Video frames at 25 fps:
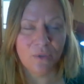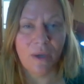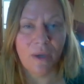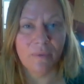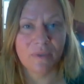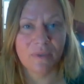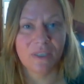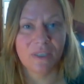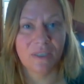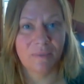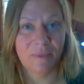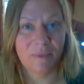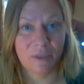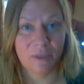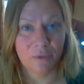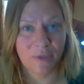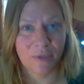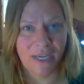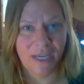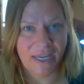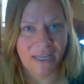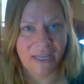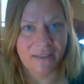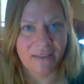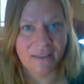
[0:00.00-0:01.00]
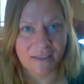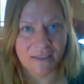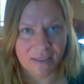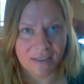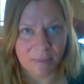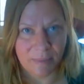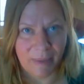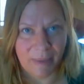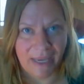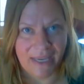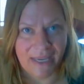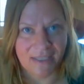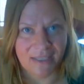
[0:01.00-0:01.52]
knew I was going to be creating this
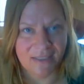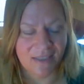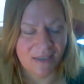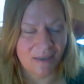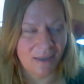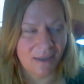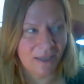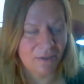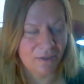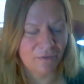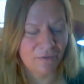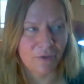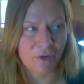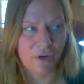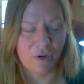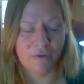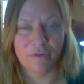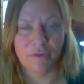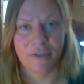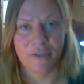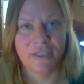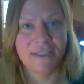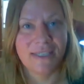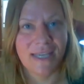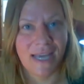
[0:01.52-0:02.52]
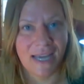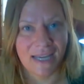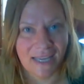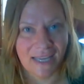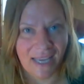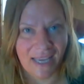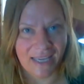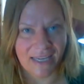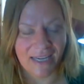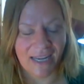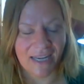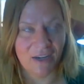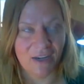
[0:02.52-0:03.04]
space like for over a
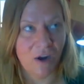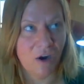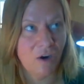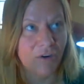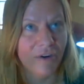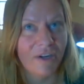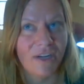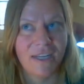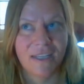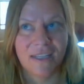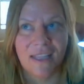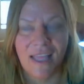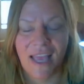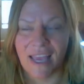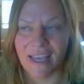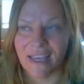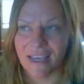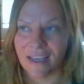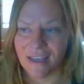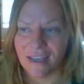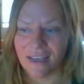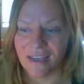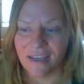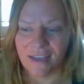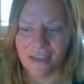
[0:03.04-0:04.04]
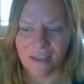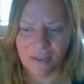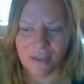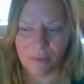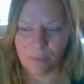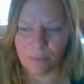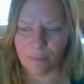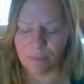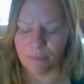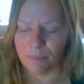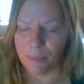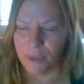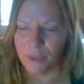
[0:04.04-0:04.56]
decade. I'd already like
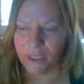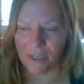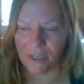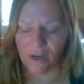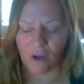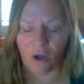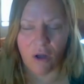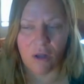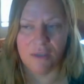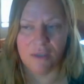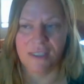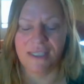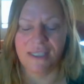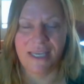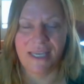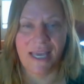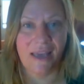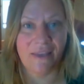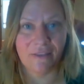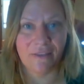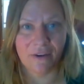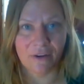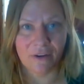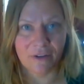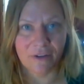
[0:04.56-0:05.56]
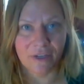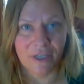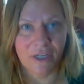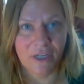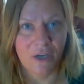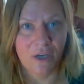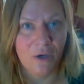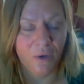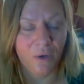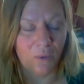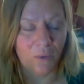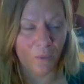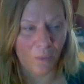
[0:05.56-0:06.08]
put it all together, you
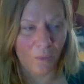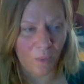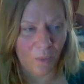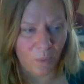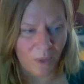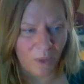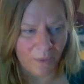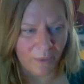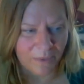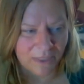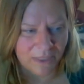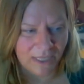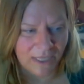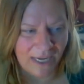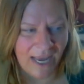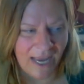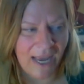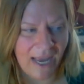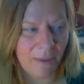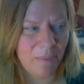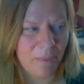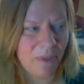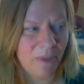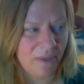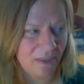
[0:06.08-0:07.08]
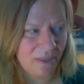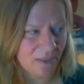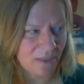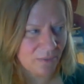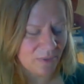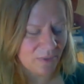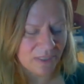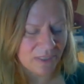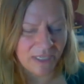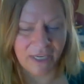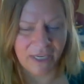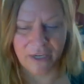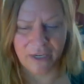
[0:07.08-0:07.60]
know, what was going to happen, this
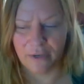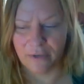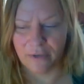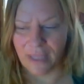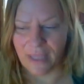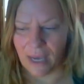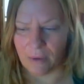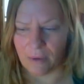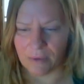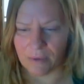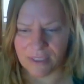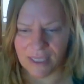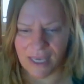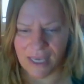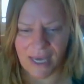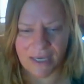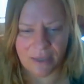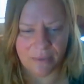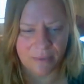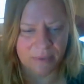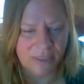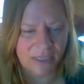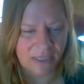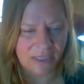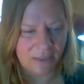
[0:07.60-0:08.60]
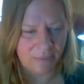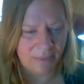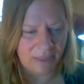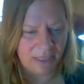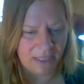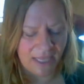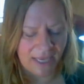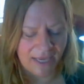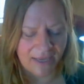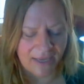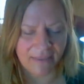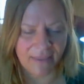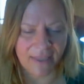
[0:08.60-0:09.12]
was here, that was that, it was going to be
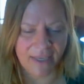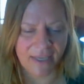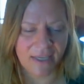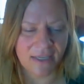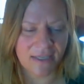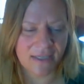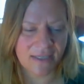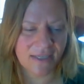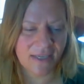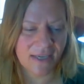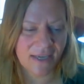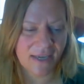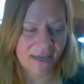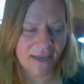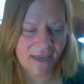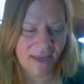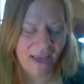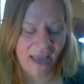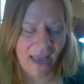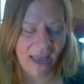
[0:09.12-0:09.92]
like this.